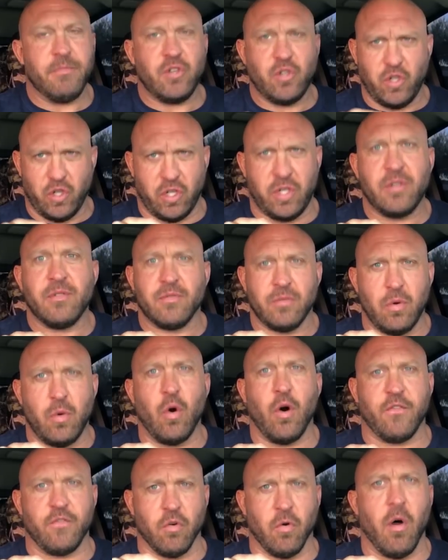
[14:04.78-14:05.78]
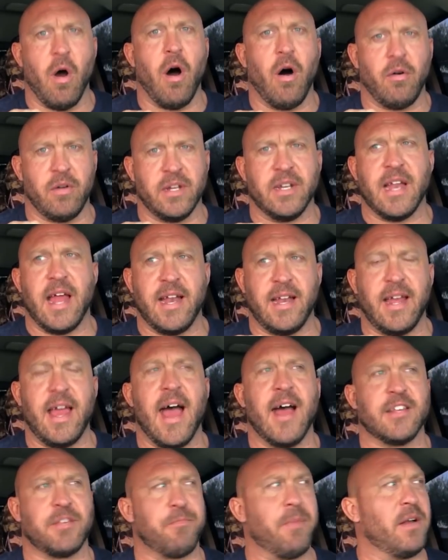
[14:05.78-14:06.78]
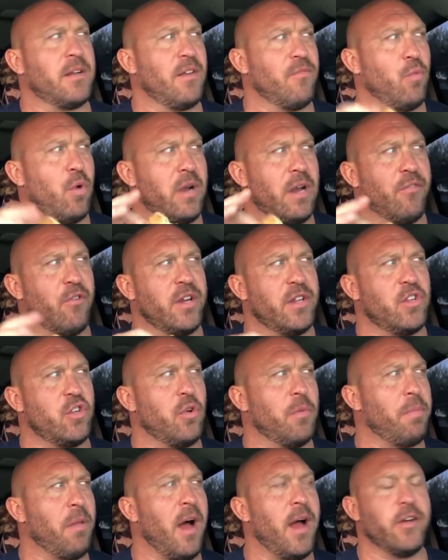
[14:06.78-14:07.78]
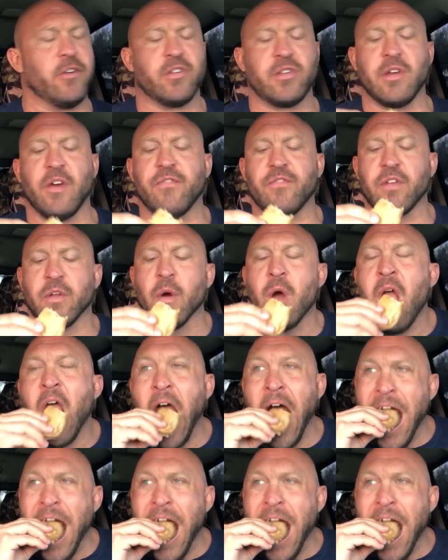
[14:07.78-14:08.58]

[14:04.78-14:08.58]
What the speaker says: just overall in any aspect of whatever it is you apply yourself to.